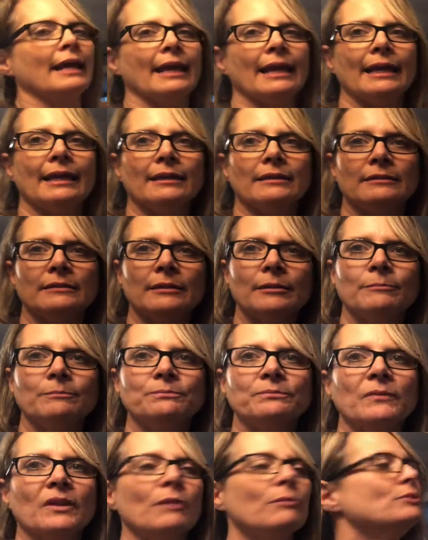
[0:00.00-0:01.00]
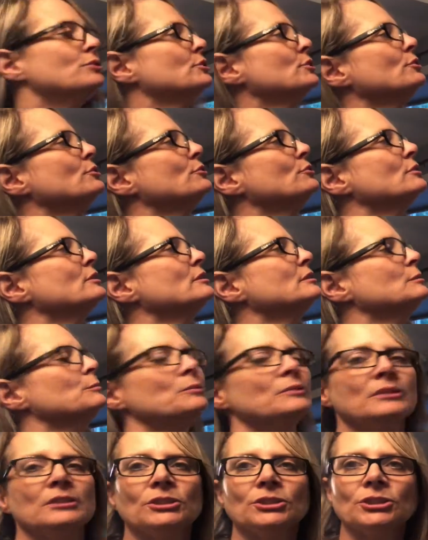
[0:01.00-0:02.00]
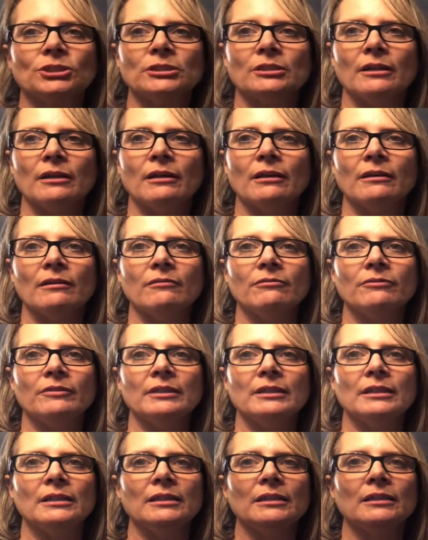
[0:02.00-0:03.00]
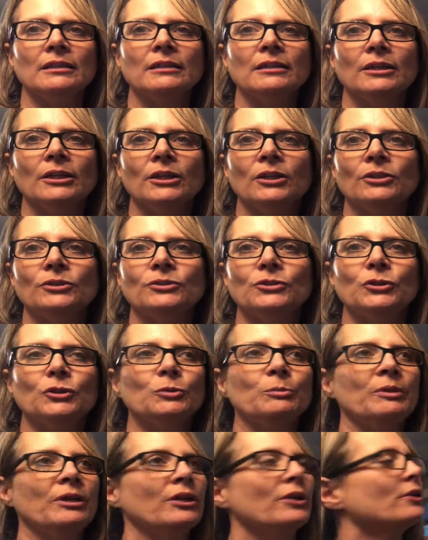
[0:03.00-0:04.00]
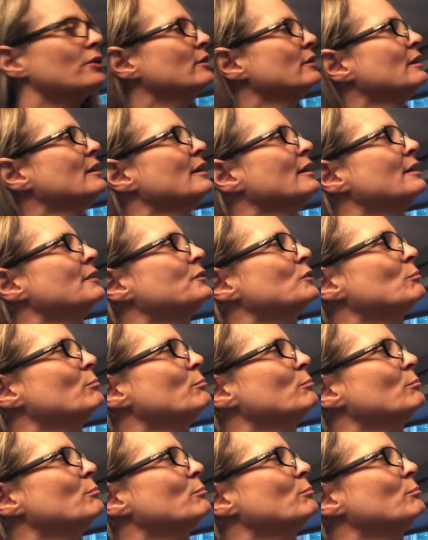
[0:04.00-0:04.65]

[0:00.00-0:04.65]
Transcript: And I want you to notice the position of the tube here. It's